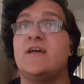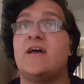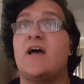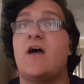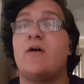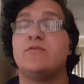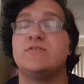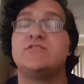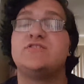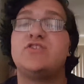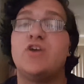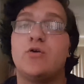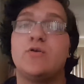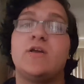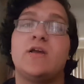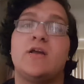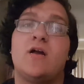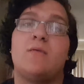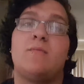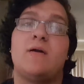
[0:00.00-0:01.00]
I was
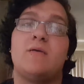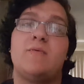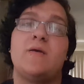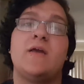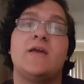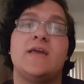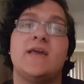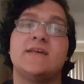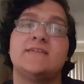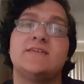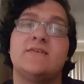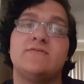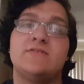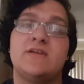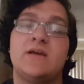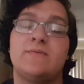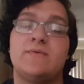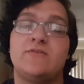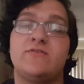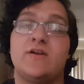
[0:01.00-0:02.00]
choking on my pancakes every
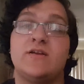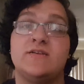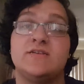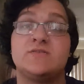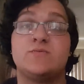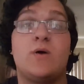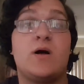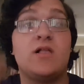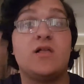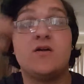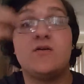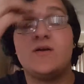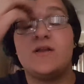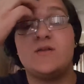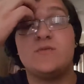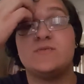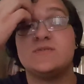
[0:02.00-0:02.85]
time I tried to swallow, and it